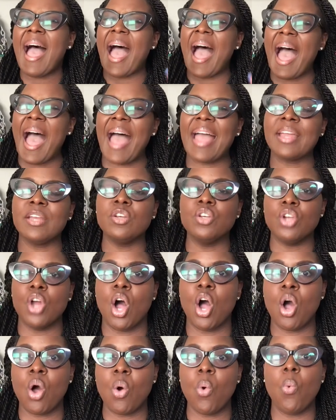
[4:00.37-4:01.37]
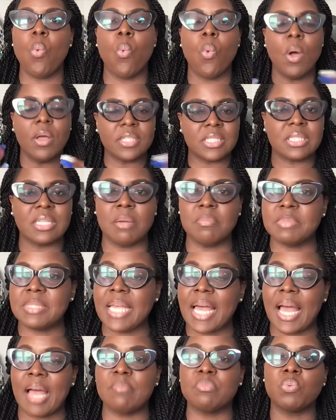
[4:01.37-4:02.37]
I know
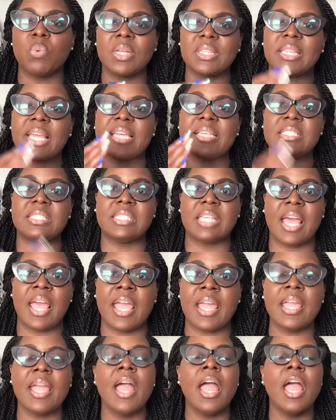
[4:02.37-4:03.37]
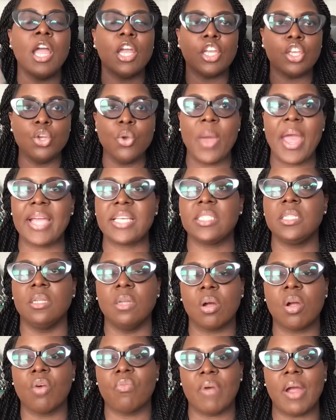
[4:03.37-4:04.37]
sometimes what they say, you actually
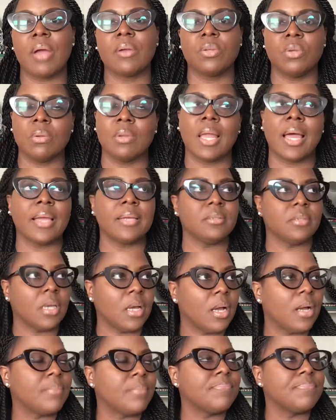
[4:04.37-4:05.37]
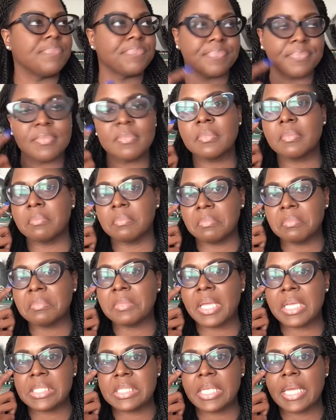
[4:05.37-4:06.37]
look around and you like, "Yep,
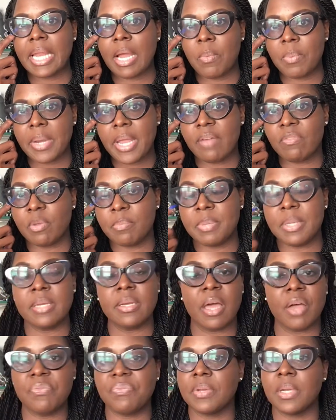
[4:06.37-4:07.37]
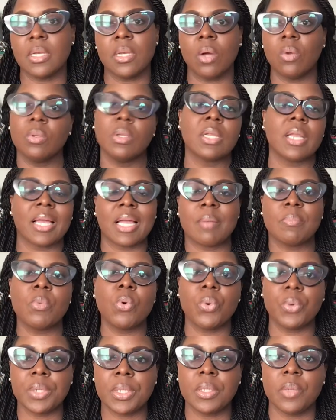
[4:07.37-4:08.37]
they said I would never be nothing. It don't look like I'm
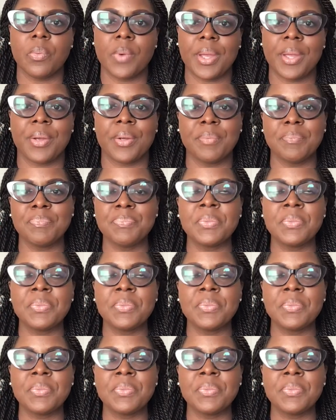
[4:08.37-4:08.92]
going anywhere.